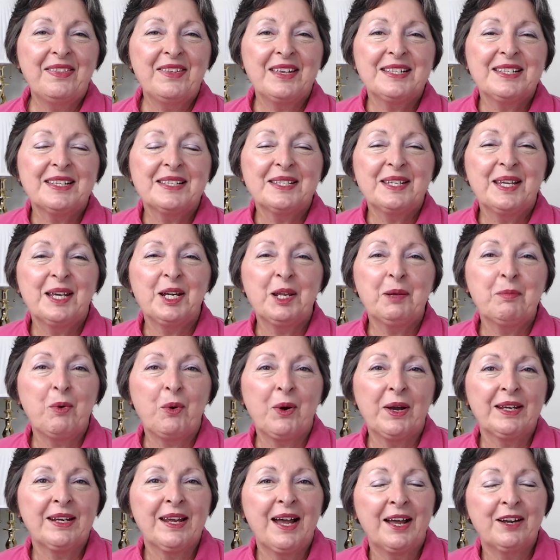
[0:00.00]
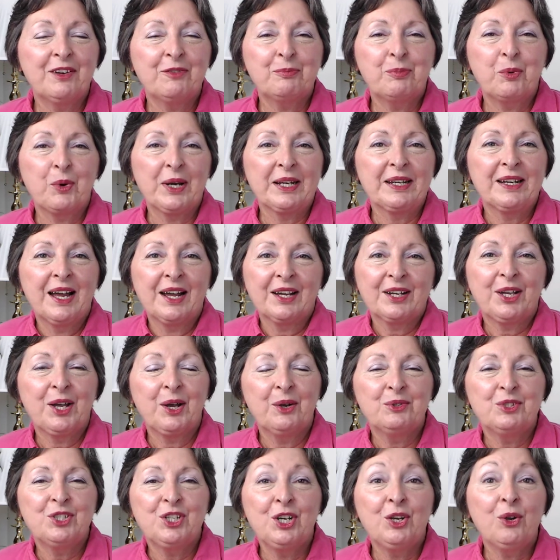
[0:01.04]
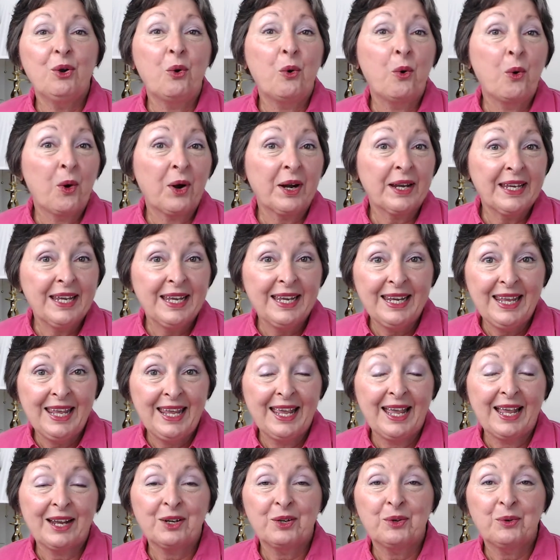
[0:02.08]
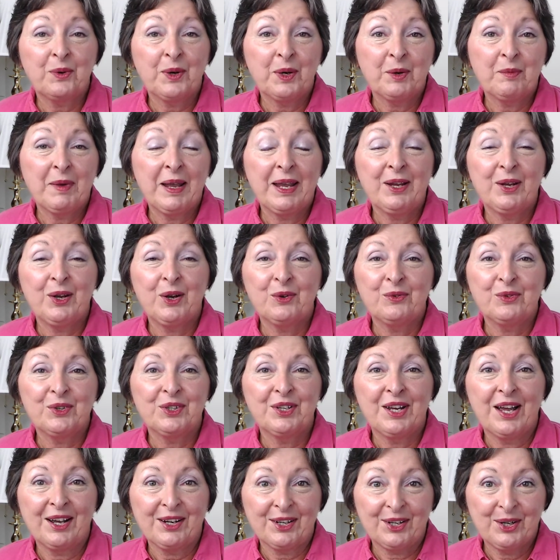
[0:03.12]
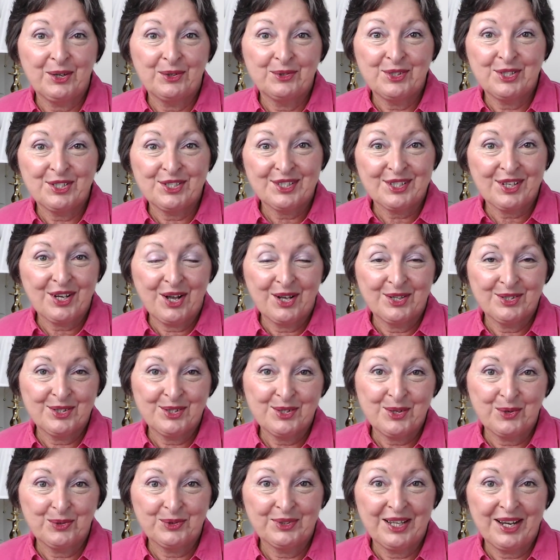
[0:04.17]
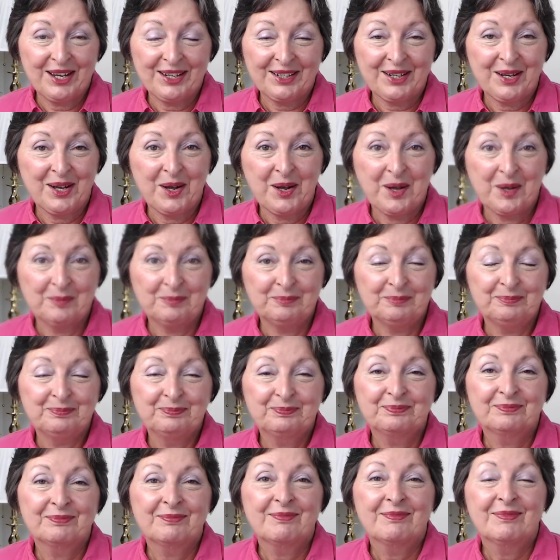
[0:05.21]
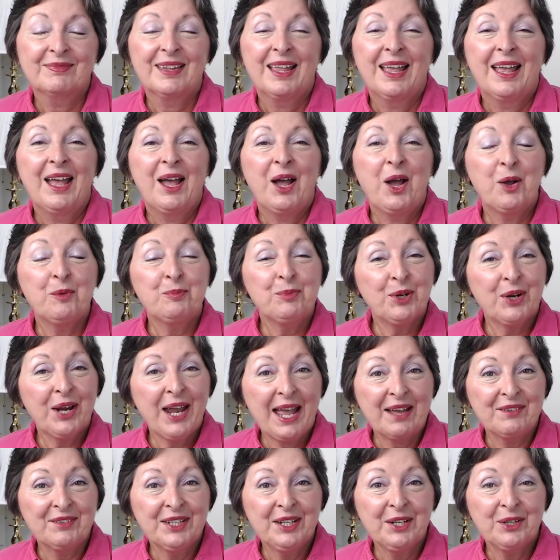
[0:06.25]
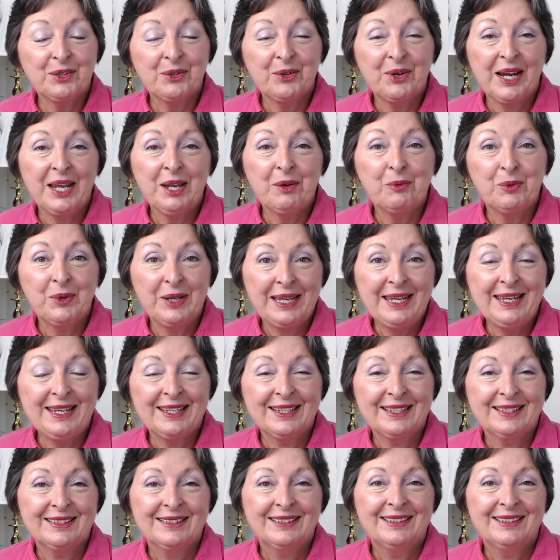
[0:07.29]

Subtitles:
This is Kitty Boytnott of Boytnott Coaching, or Kitty at careermakeover.coachesconsole.com. Hope you're having a great week.